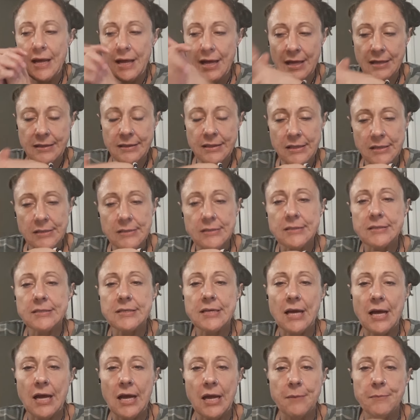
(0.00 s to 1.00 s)
at this
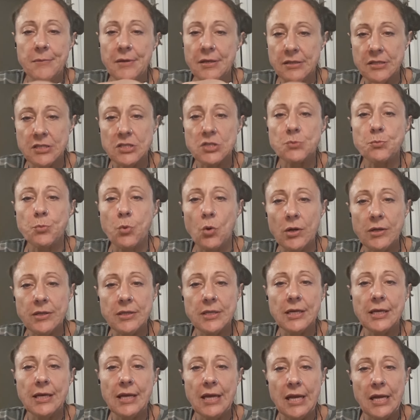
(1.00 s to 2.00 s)
time, at this point in
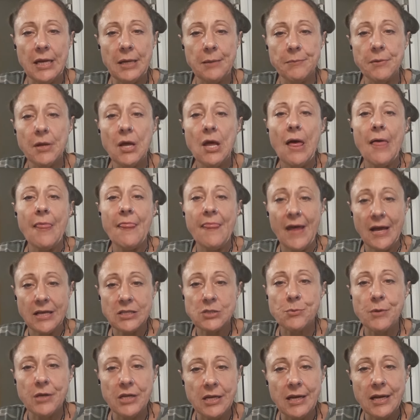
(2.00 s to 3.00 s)
the game, that's
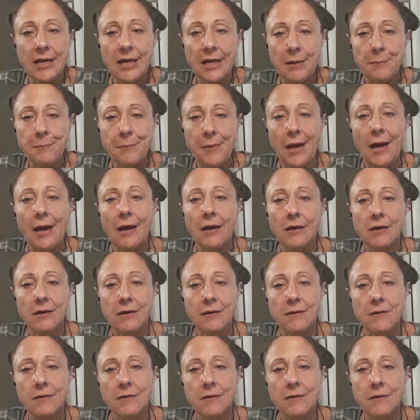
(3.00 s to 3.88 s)
what you're going to get back.